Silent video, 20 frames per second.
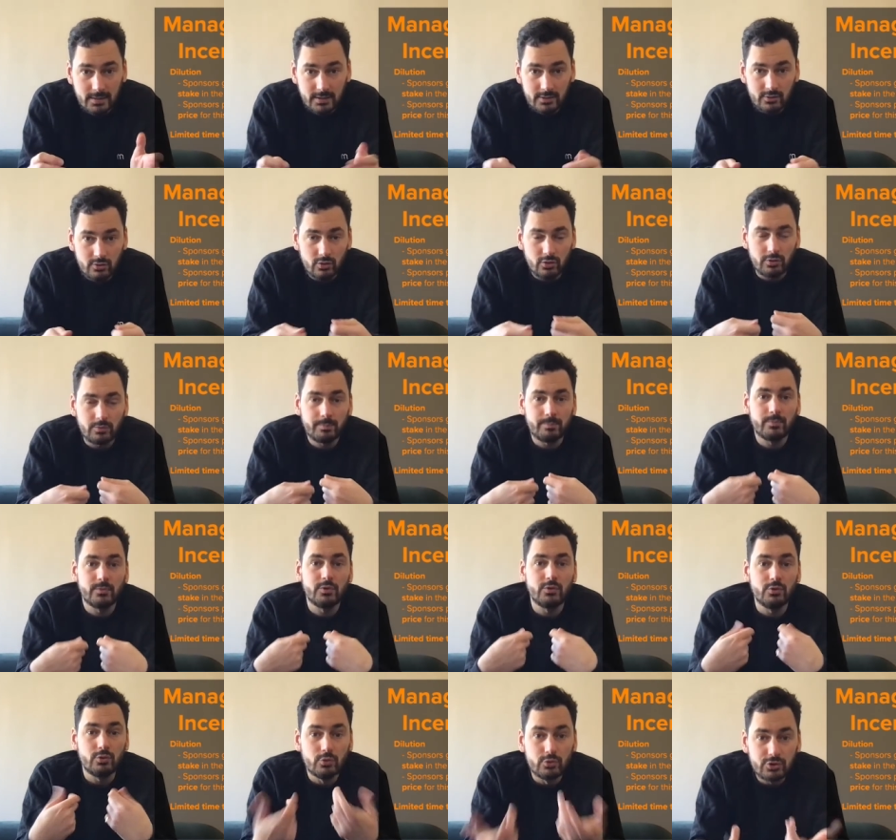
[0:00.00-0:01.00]
So
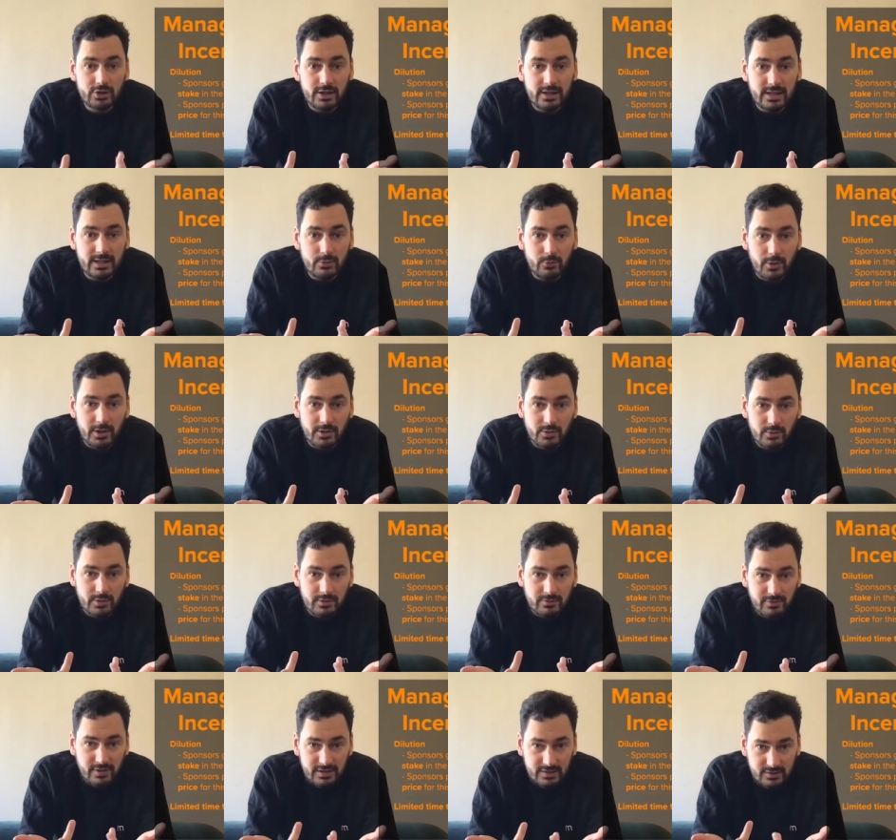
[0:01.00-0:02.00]
usually when you
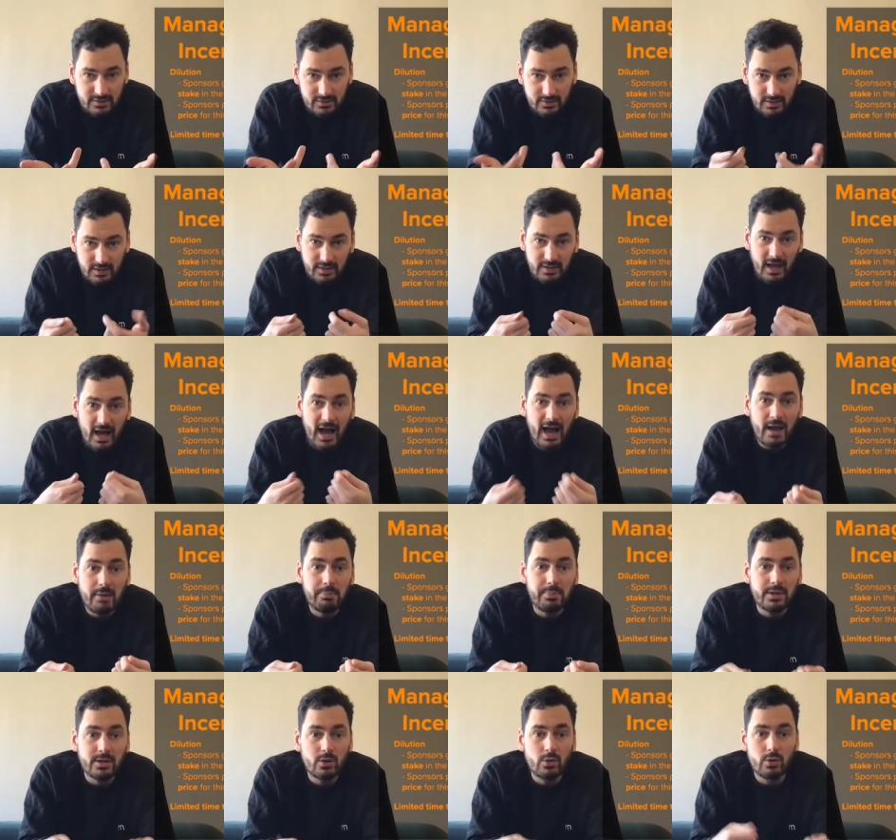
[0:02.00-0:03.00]
invest in the
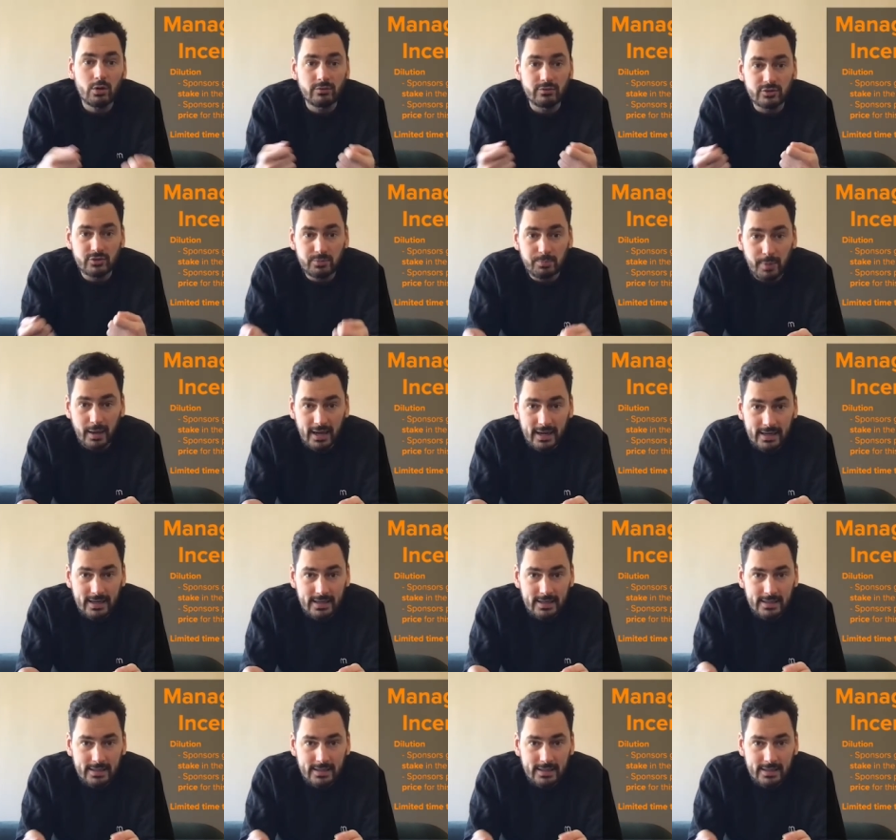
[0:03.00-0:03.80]
IPO of a SPAC,